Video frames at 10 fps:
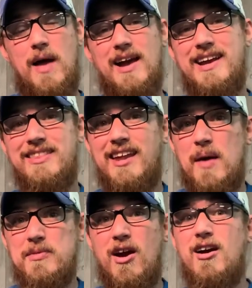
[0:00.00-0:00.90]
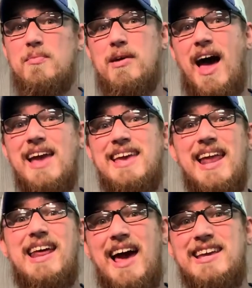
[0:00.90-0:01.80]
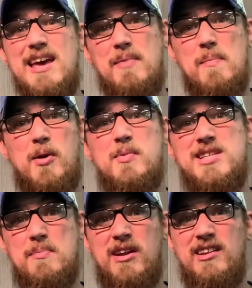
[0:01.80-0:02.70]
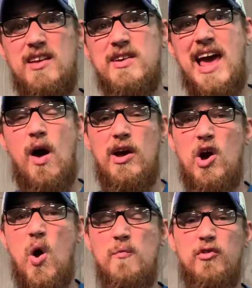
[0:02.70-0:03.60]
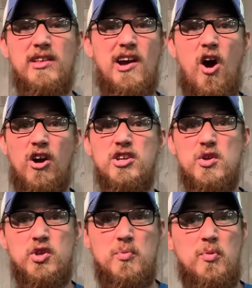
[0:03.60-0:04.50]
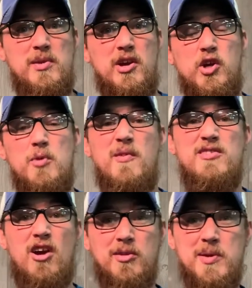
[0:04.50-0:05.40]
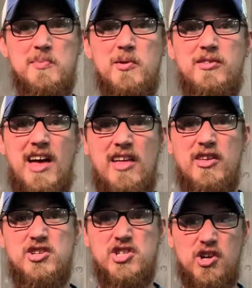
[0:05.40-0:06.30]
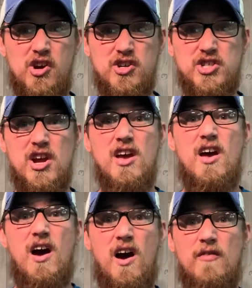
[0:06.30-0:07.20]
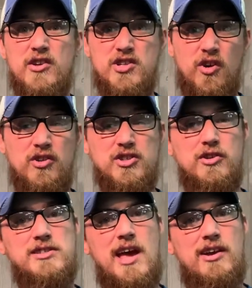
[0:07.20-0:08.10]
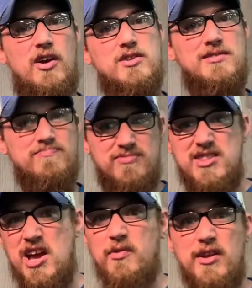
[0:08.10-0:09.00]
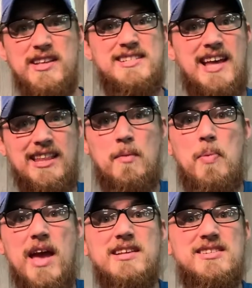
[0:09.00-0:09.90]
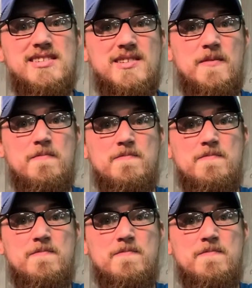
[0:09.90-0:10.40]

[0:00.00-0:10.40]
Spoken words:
I get that I'm young, but I get it. I get my purpose. I'm going to live it out. And hopefully our youth group will be a group of young people that the church of adults looks at and goes, they're really setting the pace.